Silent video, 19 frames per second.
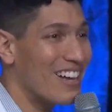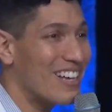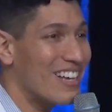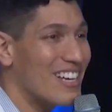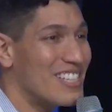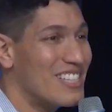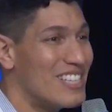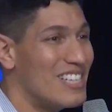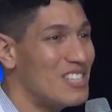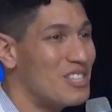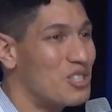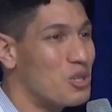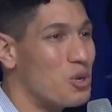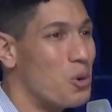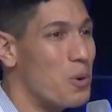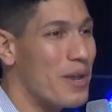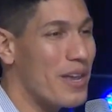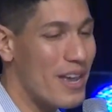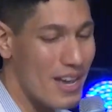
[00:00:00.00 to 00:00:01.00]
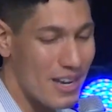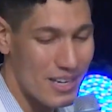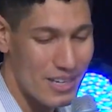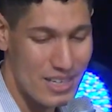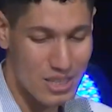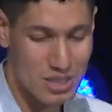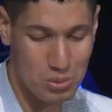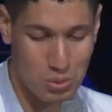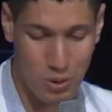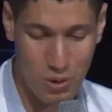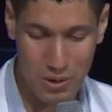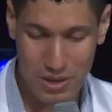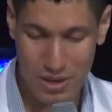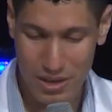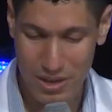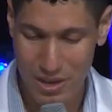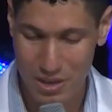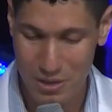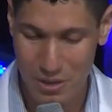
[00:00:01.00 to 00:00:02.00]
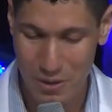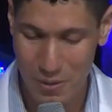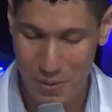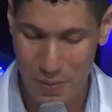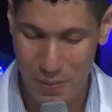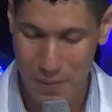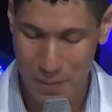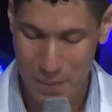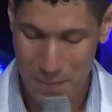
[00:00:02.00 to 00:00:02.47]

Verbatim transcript: Because He's doing it, He's working in you.